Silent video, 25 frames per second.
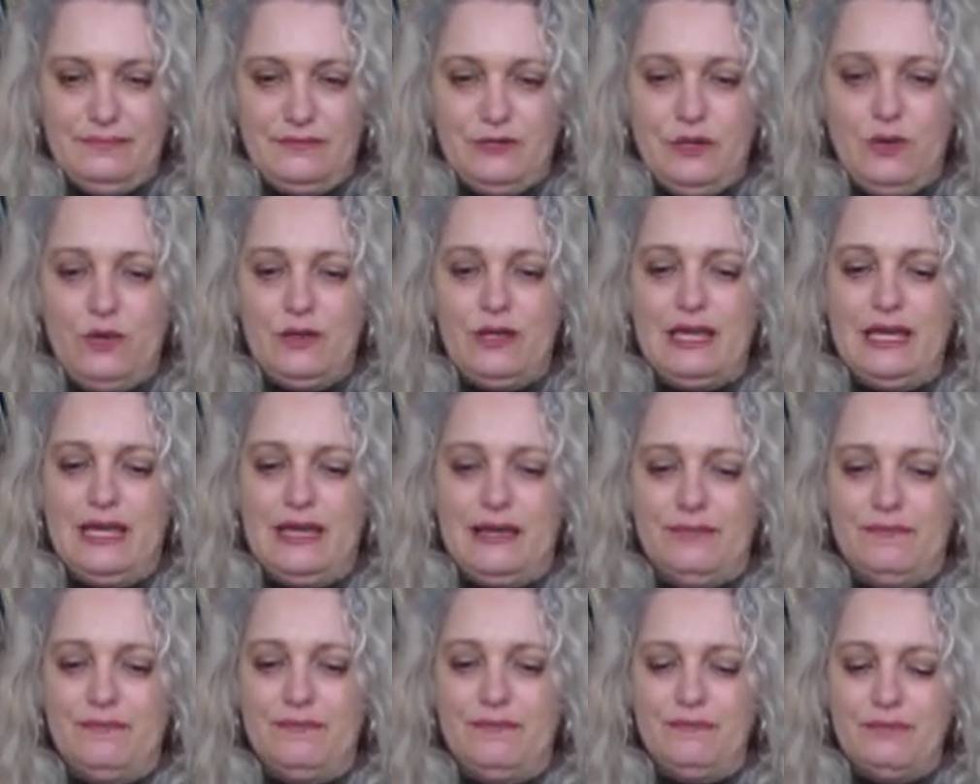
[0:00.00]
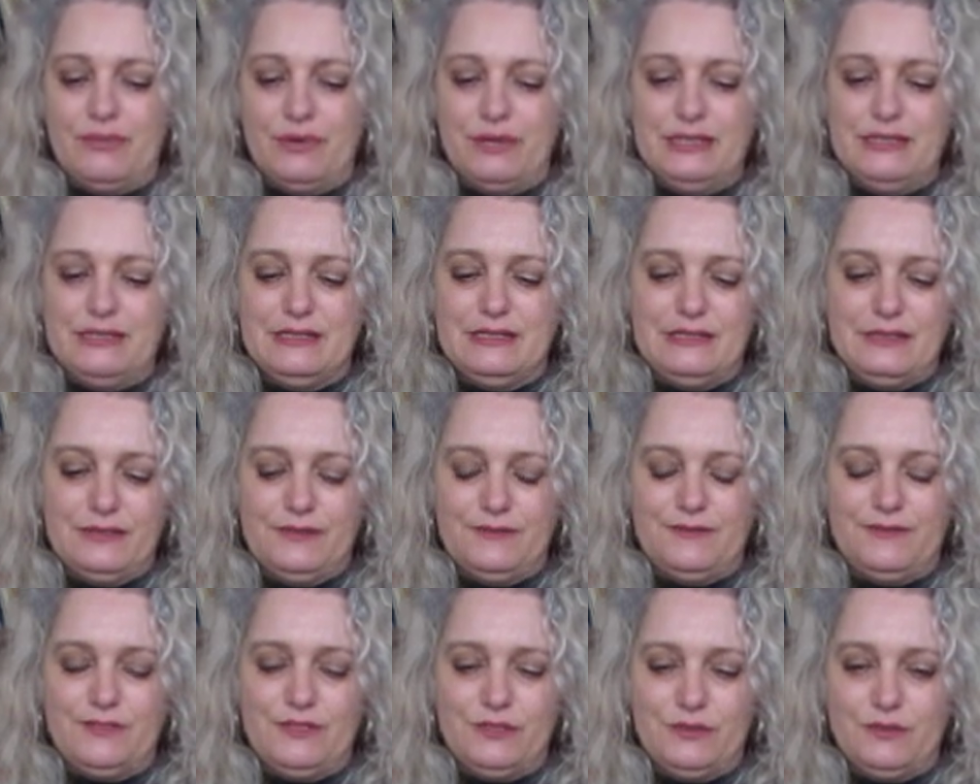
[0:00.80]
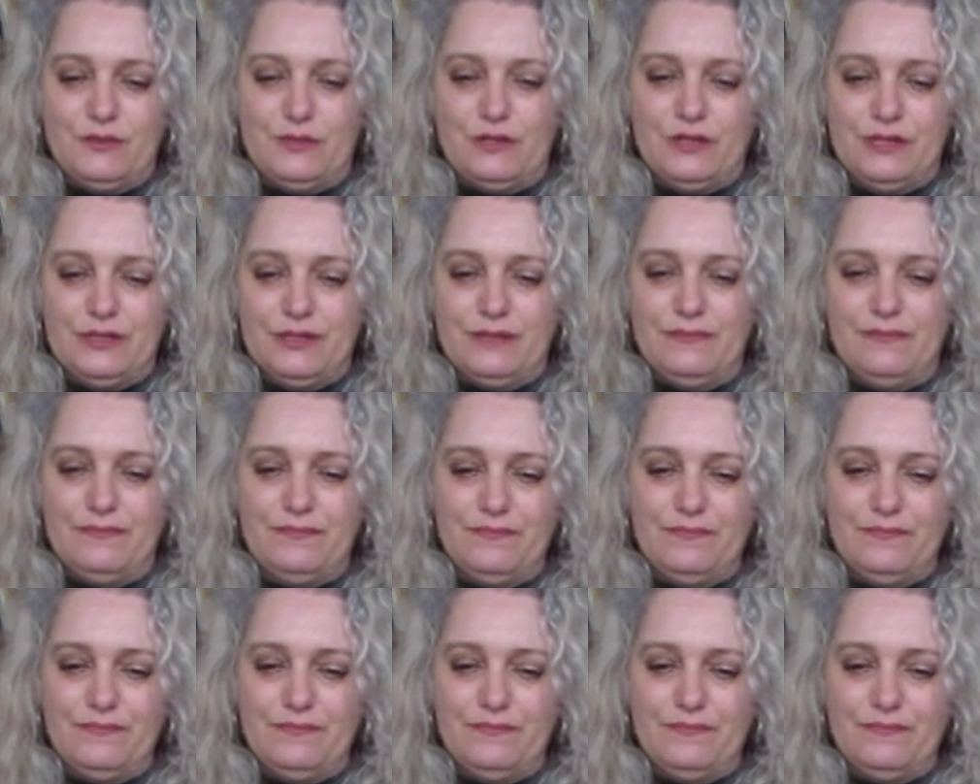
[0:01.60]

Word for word: Okay, Princess of Sword.